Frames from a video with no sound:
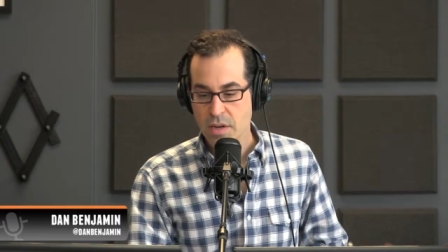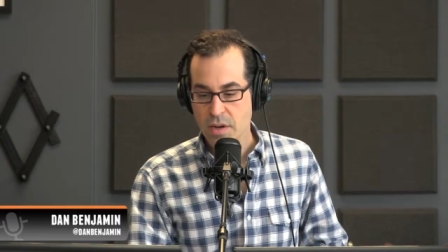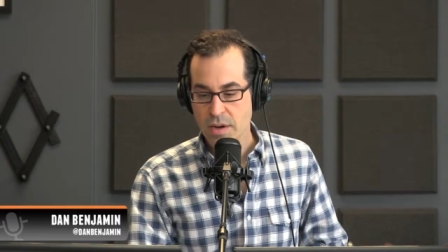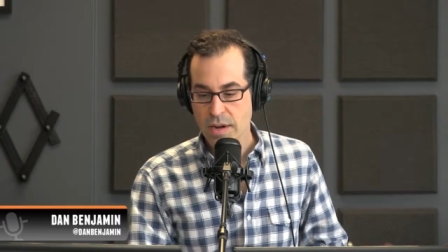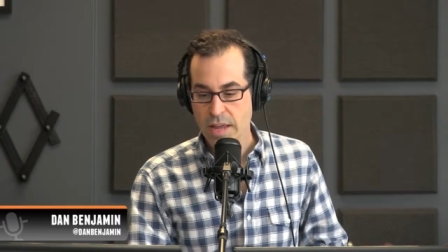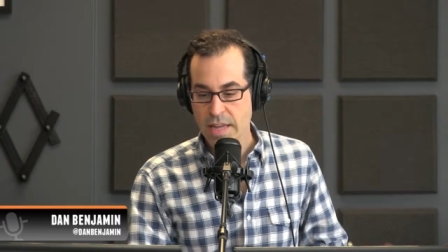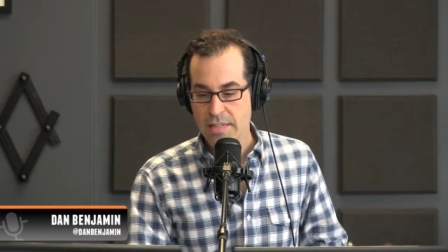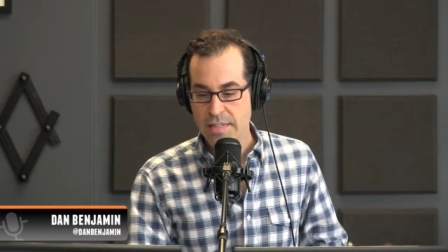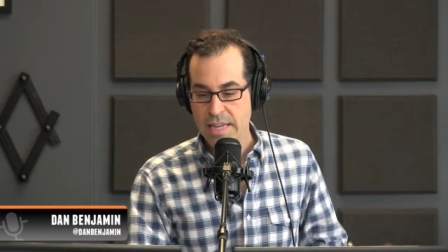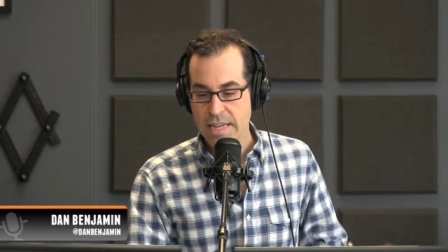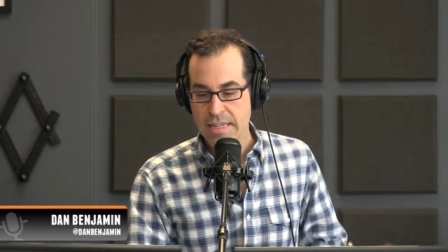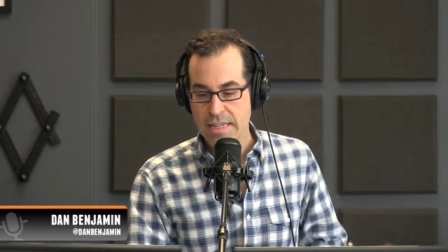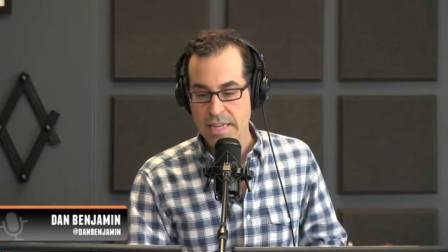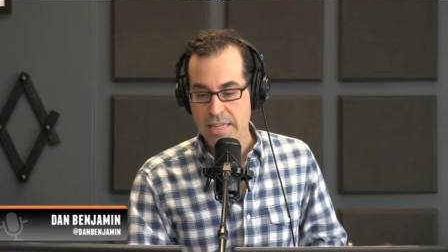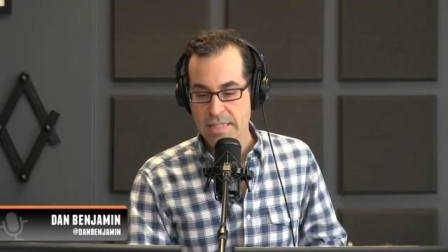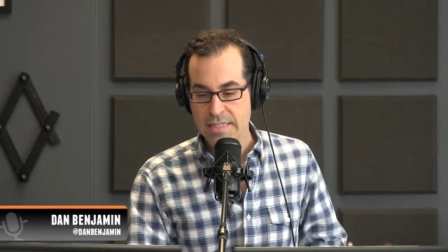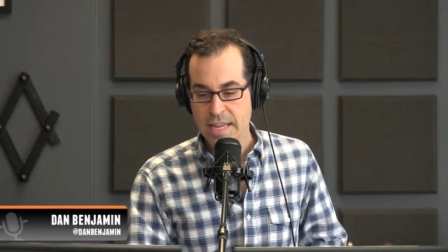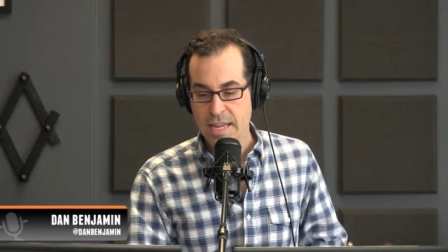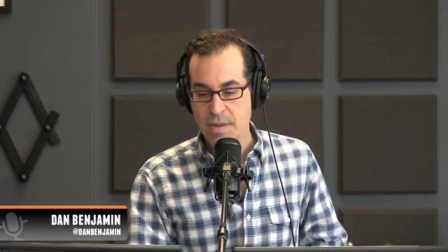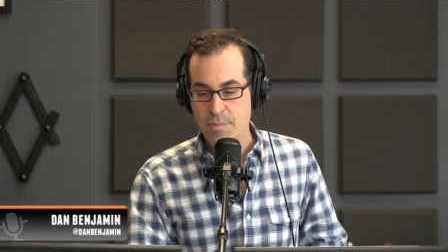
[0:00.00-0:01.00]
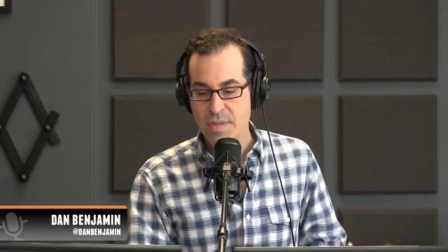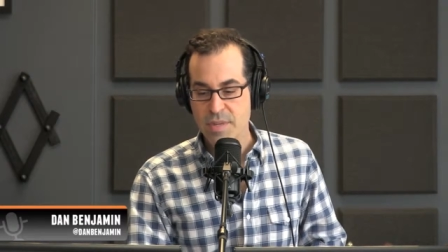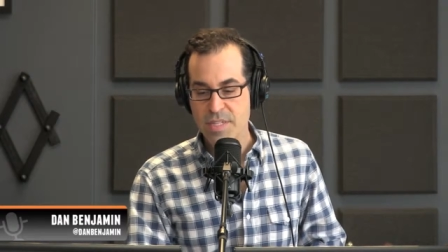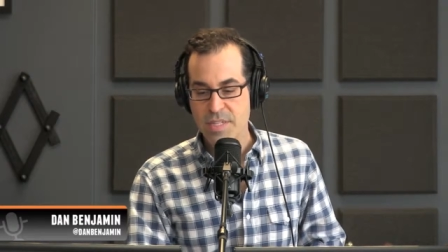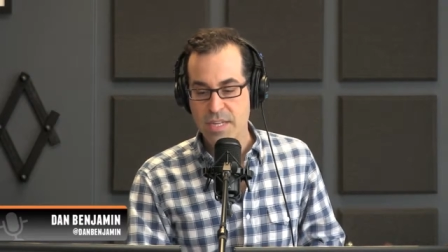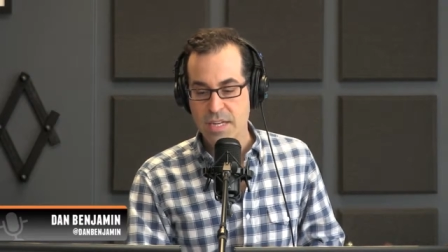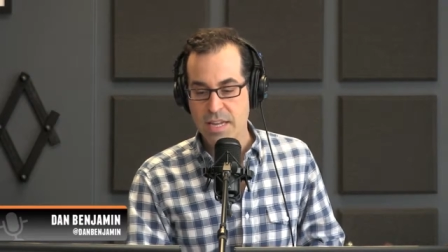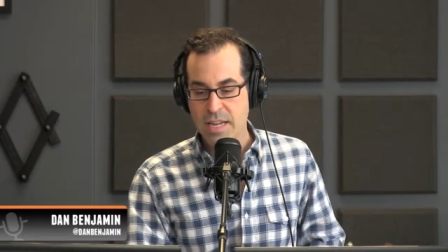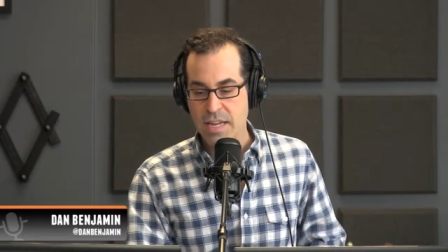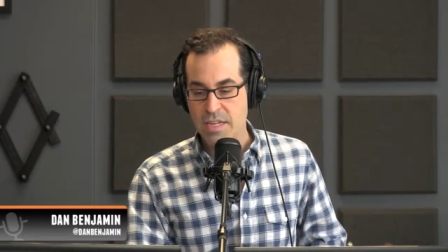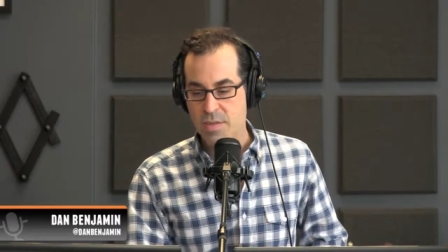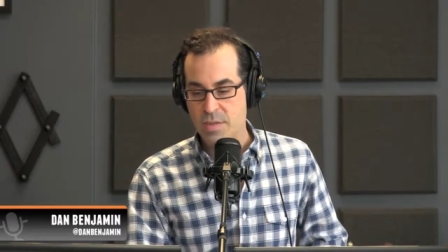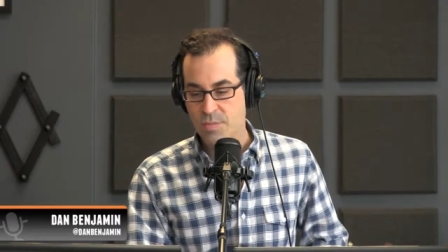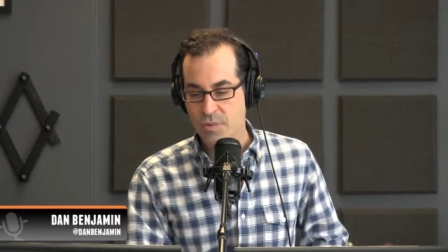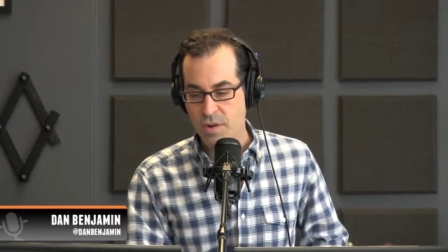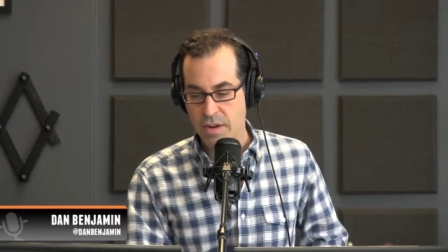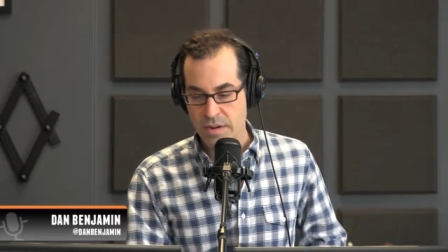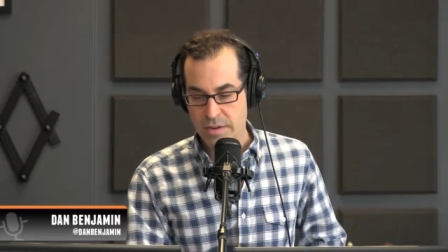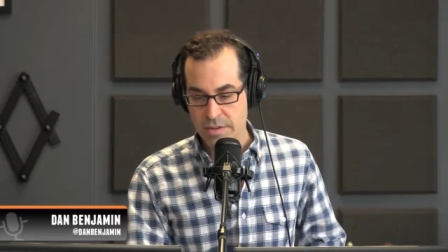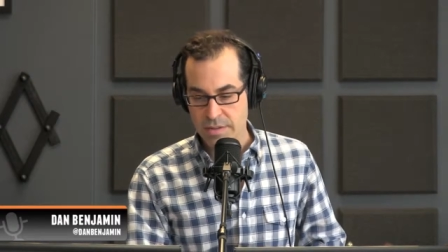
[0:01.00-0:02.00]
on a Dateline's NBC To Catch a
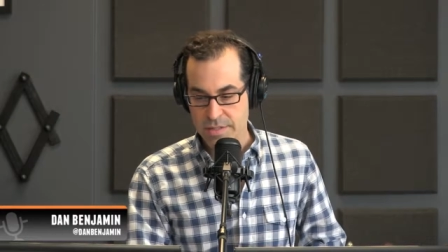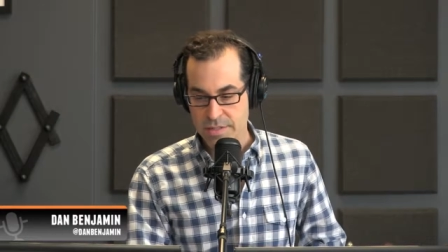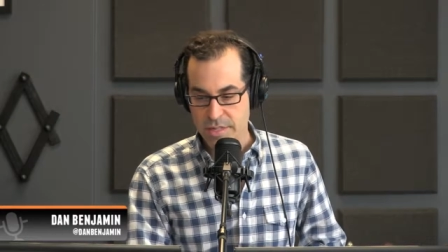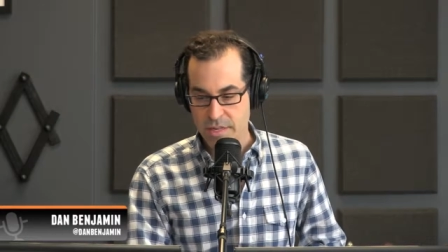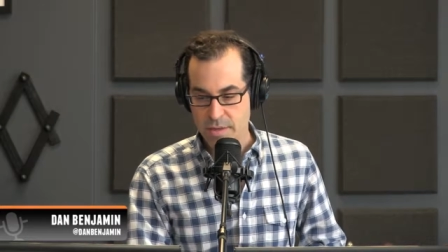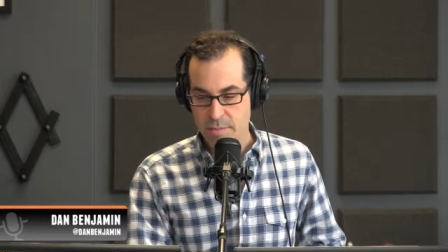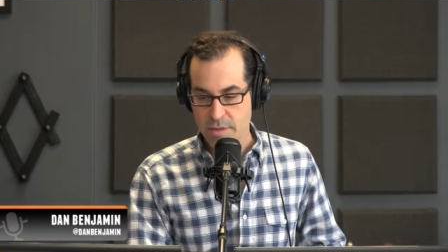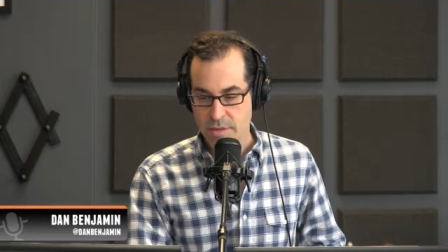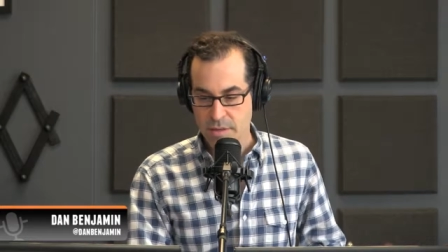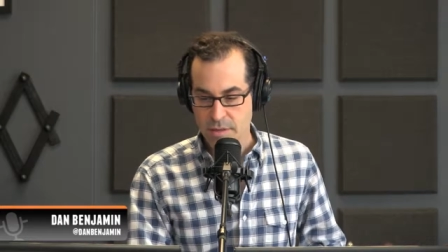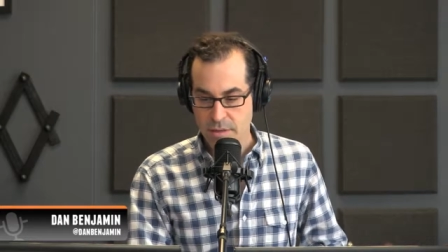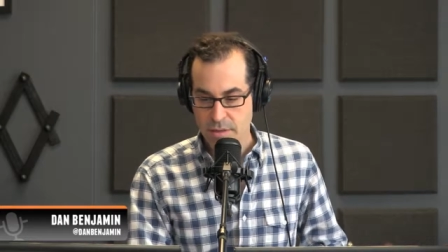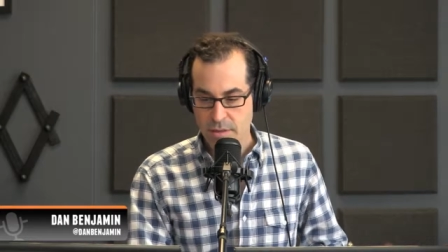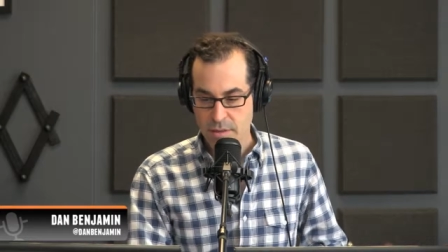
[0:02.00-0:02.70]
Predator segment,